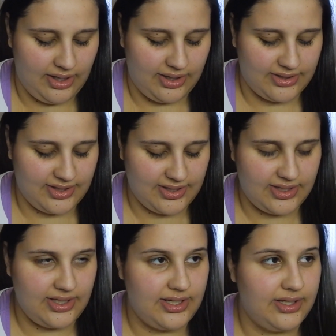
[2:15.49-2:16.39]
This is
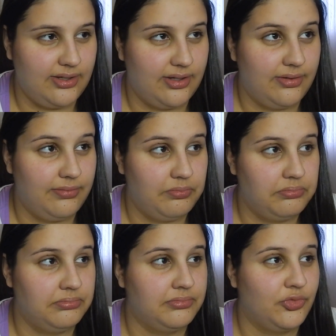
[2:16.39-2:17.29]
the
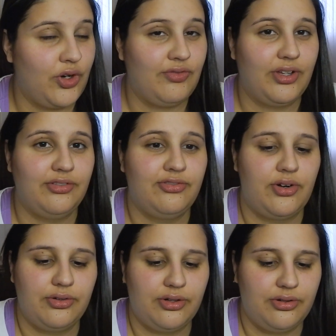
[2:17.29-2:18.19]
Revlon
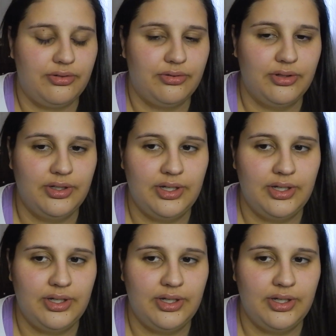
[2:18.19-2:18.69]
Photo